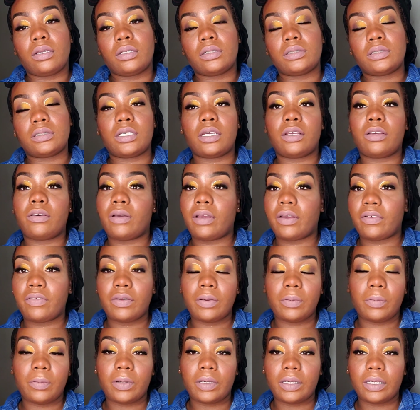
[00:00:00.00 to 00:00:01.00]
Tell
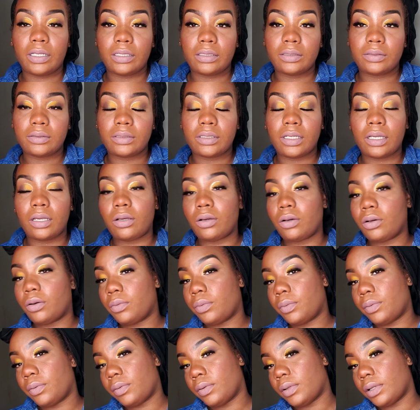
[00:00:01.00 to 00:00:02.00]
everyone. I
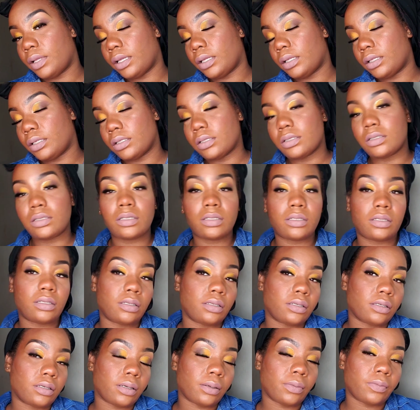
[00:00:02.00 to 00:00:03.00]
hope you like this
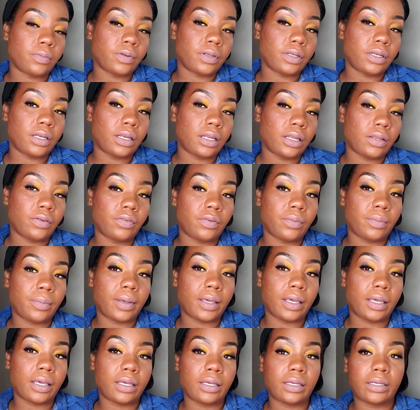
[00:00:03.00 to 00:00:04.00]
look. I'm really loving
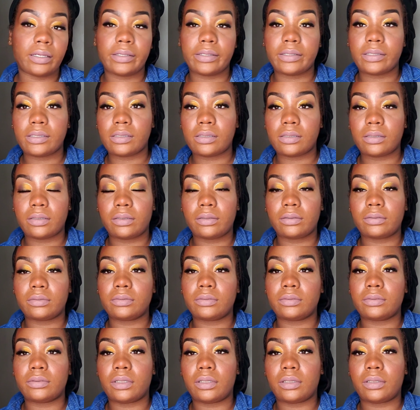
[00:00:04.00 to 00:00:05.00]
my eyes.
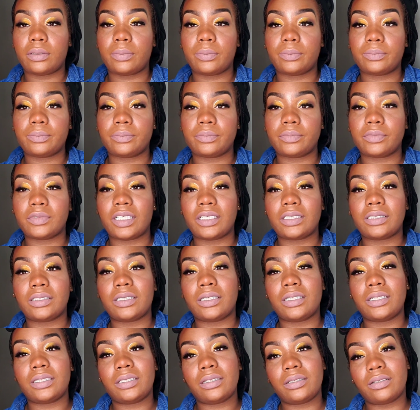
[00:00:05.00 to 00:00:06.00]
I should
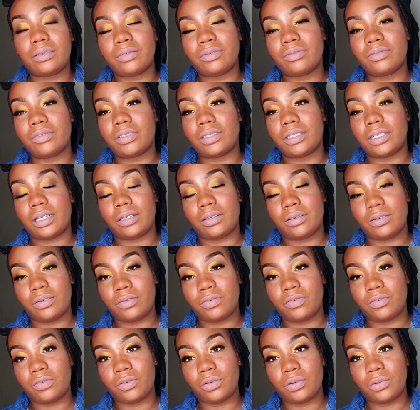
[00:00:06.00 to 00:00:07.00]
have did it for like a
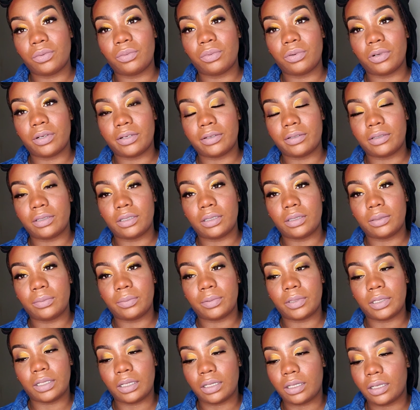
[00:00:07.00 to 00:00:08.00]
full brown lip,
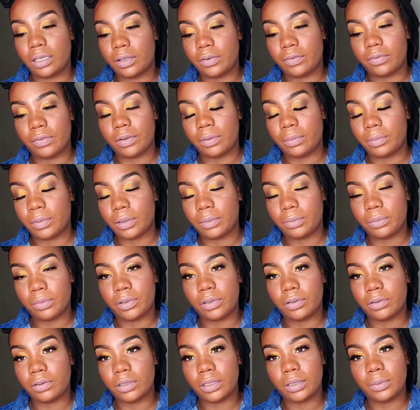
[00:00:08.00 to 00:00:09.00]
but I can't find my
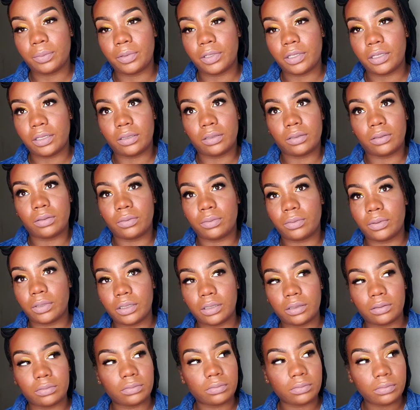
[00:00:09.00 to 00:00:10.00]
brown lippy
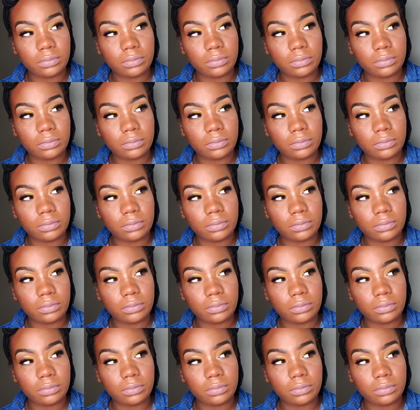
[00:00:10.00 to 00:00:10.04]
nowhere.